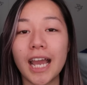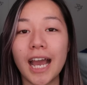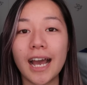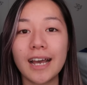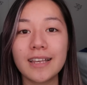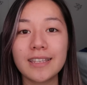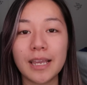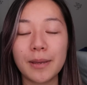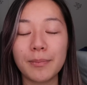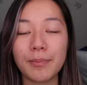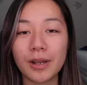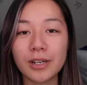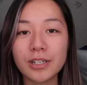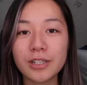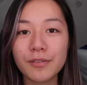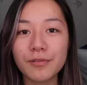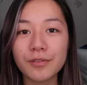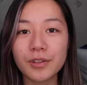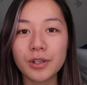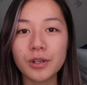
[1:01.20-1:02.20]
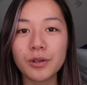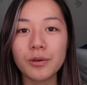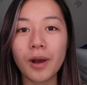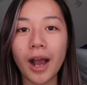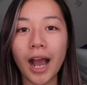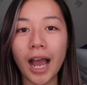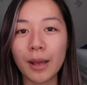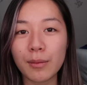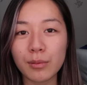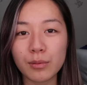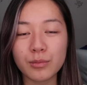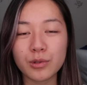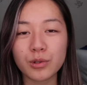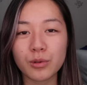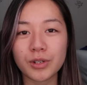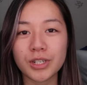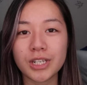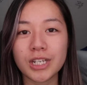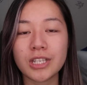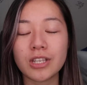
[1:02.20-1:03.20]
has a bunch of new iBloom
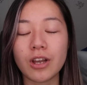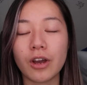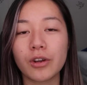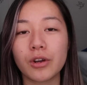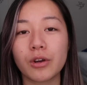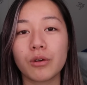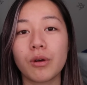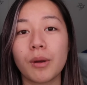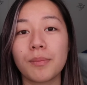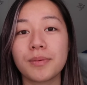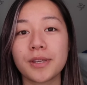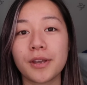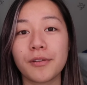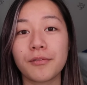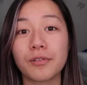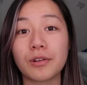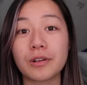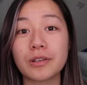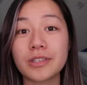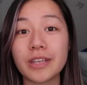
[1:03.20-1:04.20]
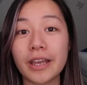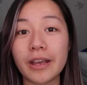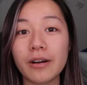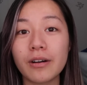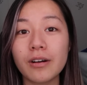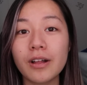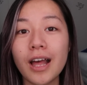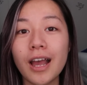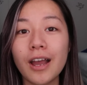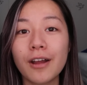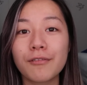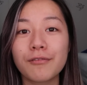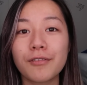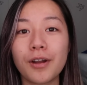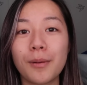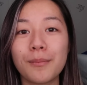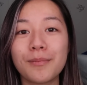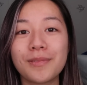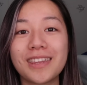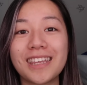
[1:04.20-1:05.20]
squishies on her website for sale
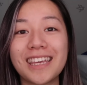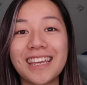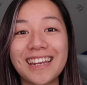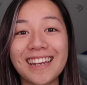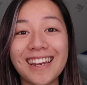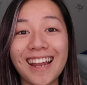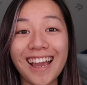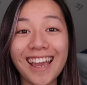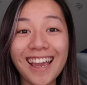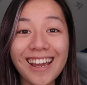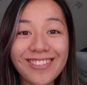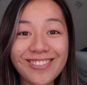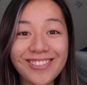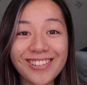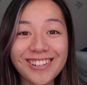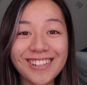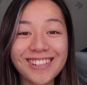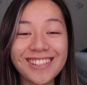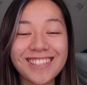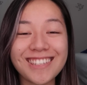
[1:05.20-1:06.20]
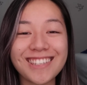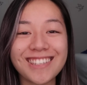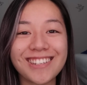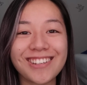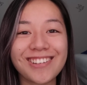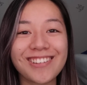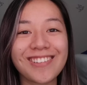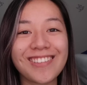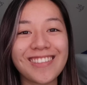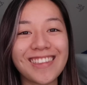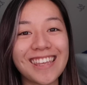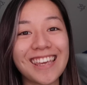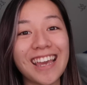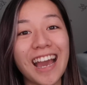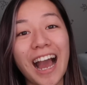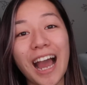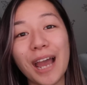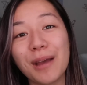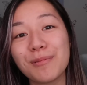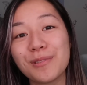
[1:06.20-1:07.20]
from the Nyan rolls to the
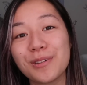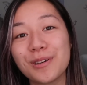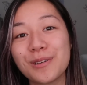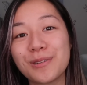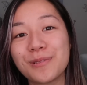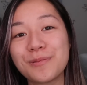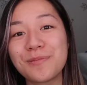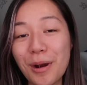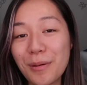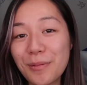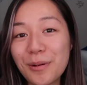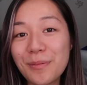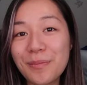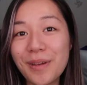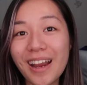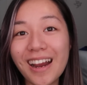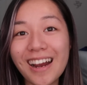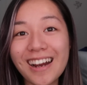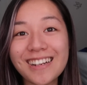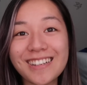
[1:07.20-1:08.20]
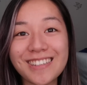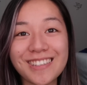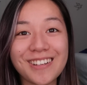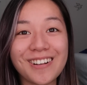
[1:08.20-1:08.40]
iBloom marble bears.